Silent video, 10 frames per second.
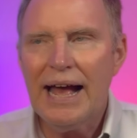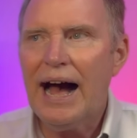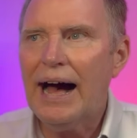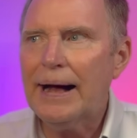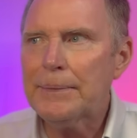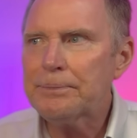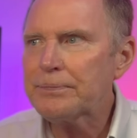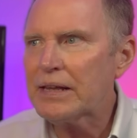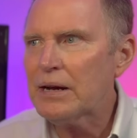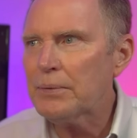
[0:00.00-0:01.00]

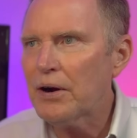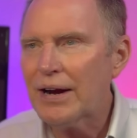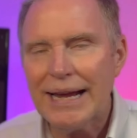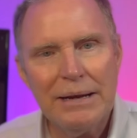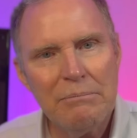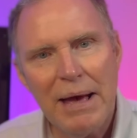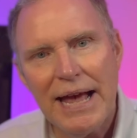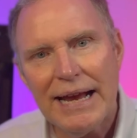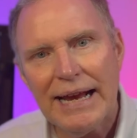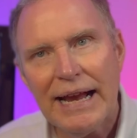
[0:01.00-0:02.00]
Here we are in
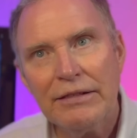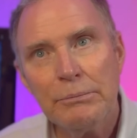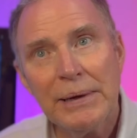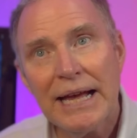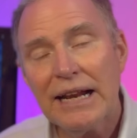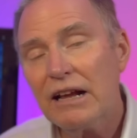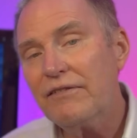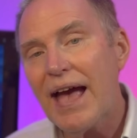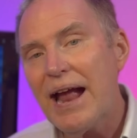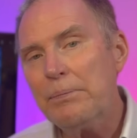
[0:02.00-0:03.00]
May, in the beginning
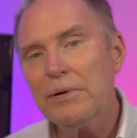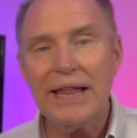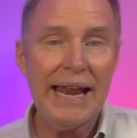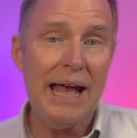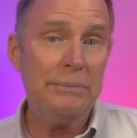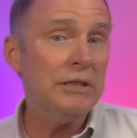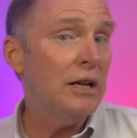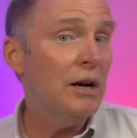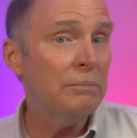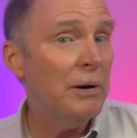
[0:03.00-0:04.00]
of April. That happens
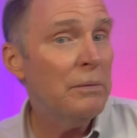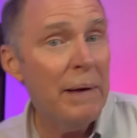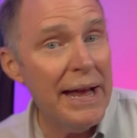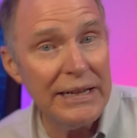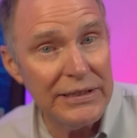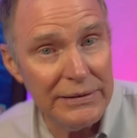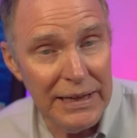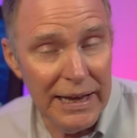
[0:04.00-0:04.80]
along Bug Banks.